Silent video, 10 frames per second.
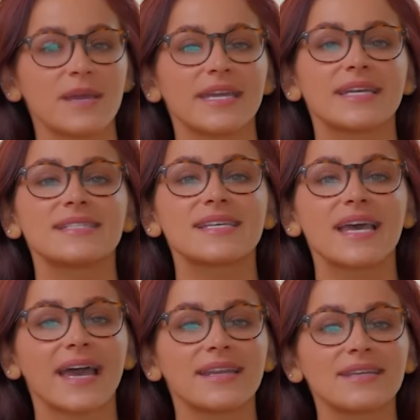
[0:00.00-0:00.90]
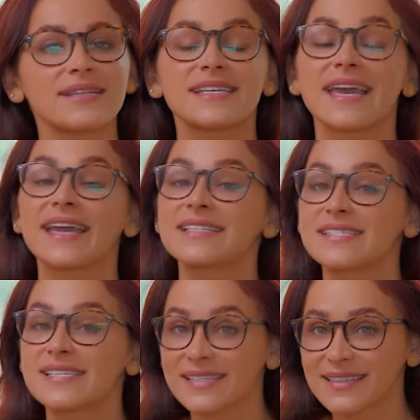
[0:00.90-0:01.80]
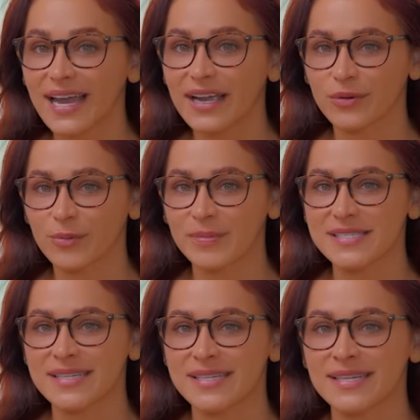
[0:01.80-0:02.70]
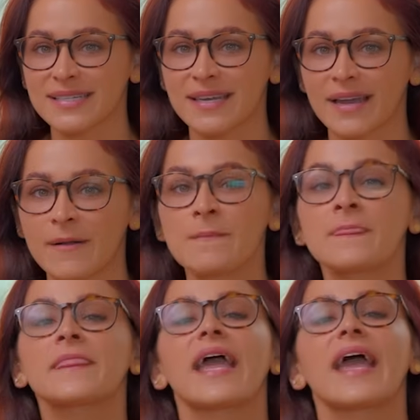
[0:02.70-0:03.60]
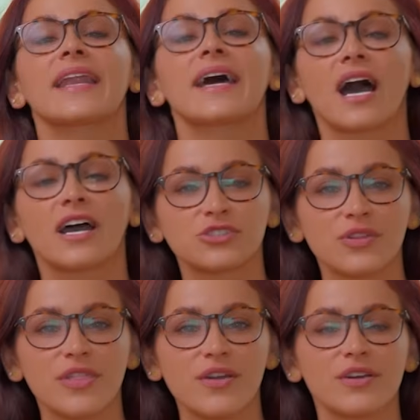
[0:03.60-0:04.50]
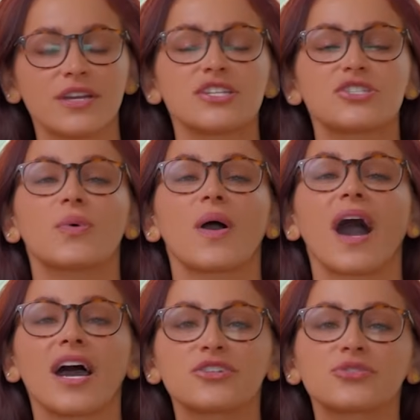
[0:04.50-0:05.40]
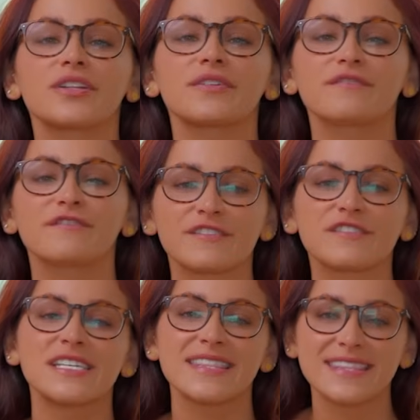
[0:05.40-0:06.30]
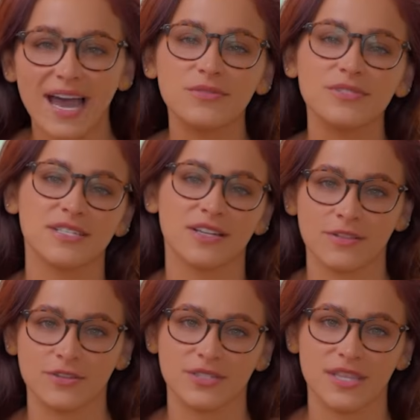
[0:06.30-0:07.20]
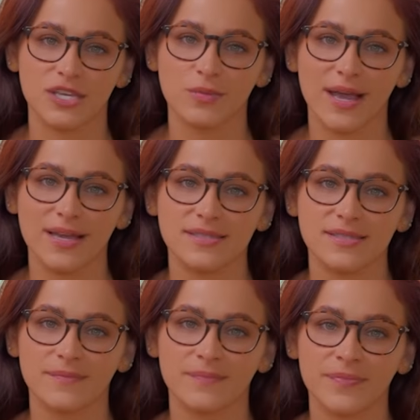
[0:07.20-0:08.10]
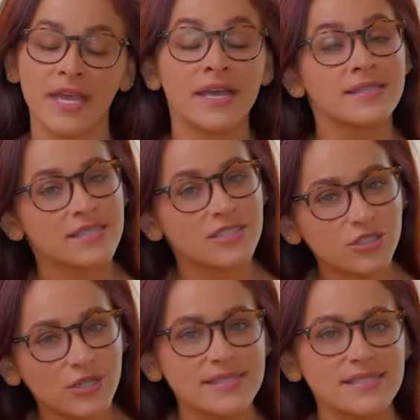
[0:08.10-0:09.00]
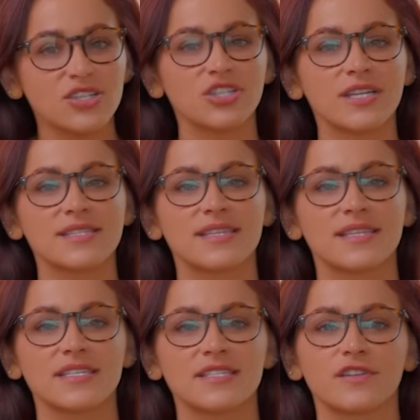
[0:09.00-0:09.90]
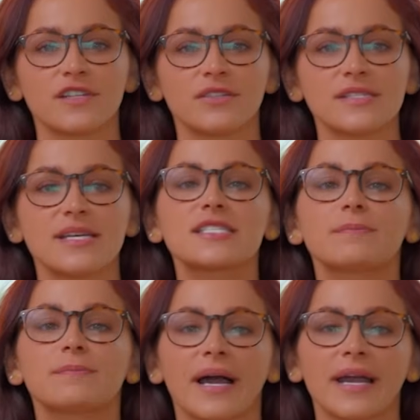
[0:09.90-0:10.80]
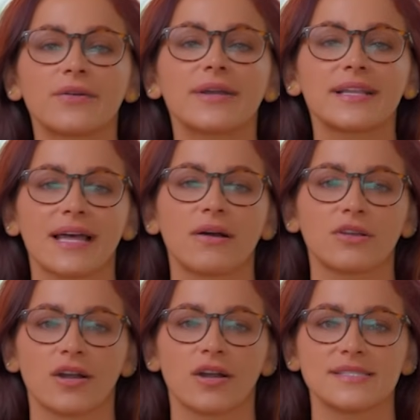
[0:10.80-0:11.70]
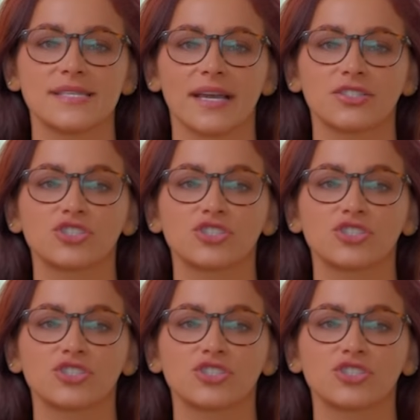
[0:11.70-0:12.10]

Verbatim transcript: making 10 to 18 lakh rupees in India and $130 to $150,000 in the US. To transition into these fields, aspiring cloud architects